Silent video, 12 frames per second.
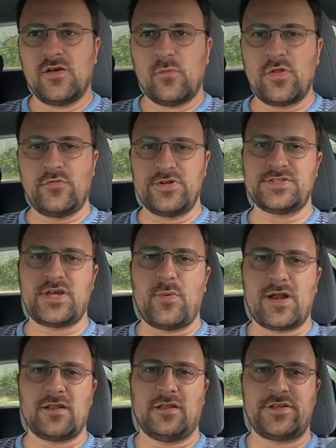One of the reasons I
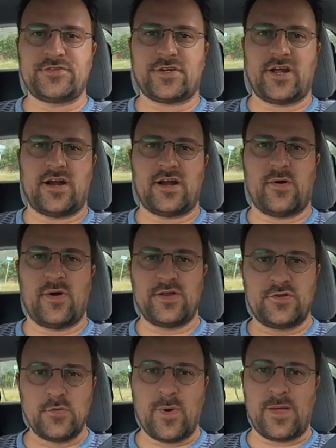want an electric car, I
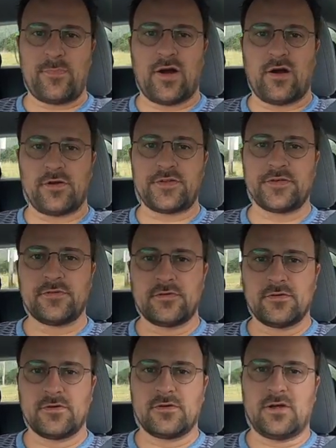want to do my part.
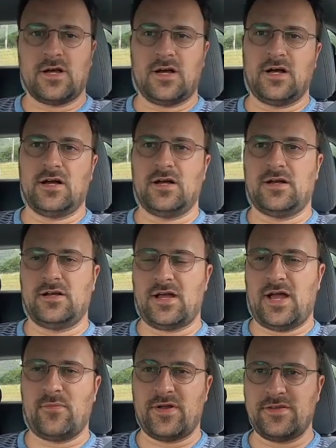
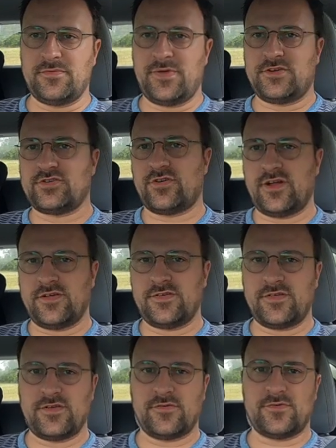I wanted to make sure
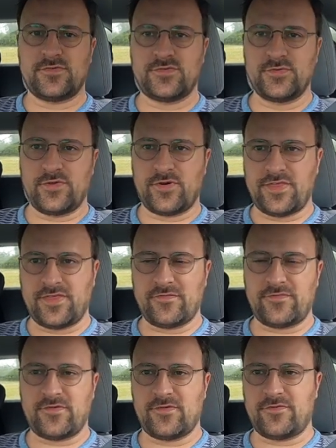I was doing the right
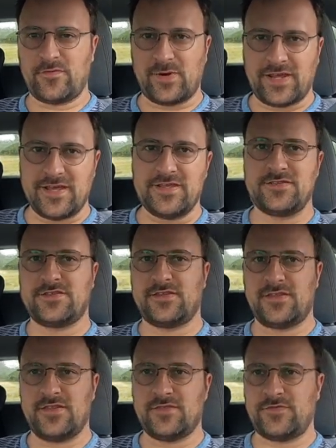thing for my kids
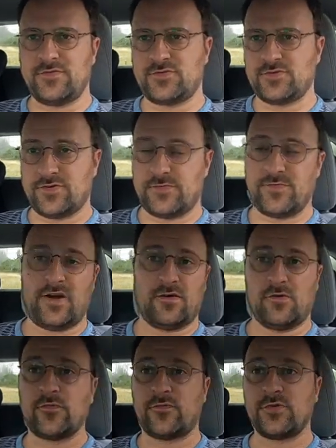in the future and
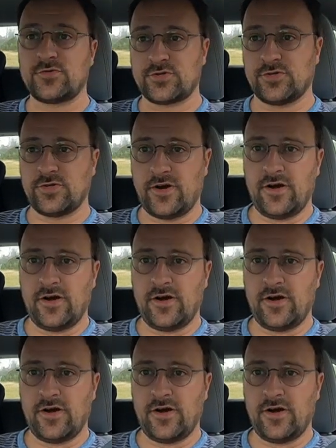our own future.